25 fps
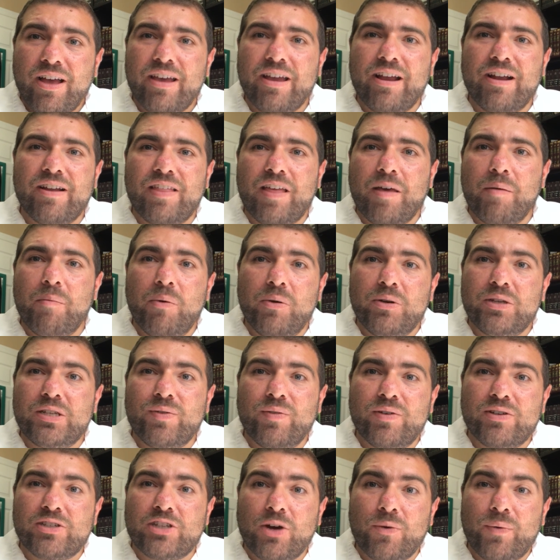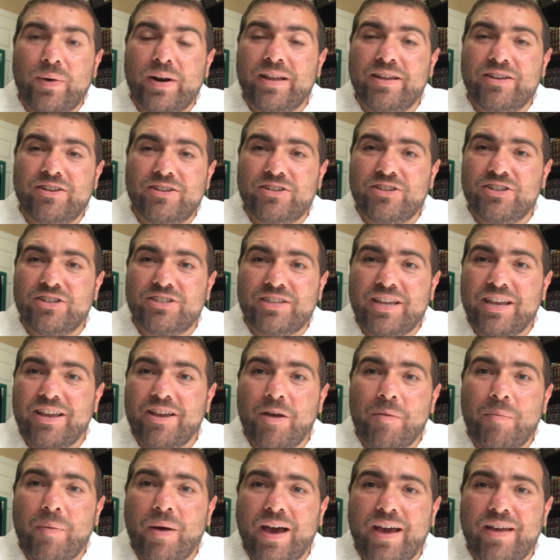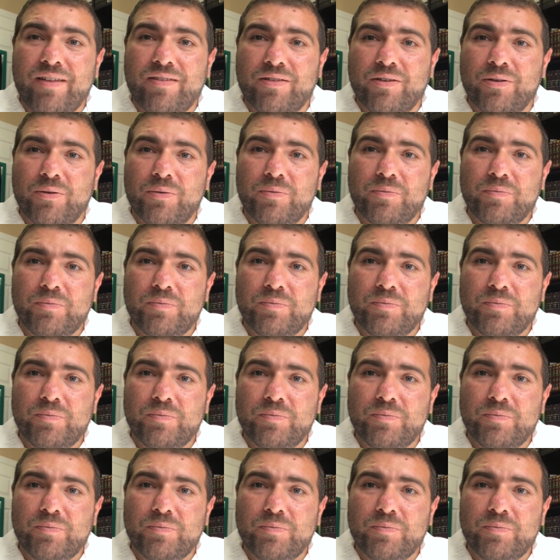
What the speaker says: a year that most of us are ready to just say goodbye to?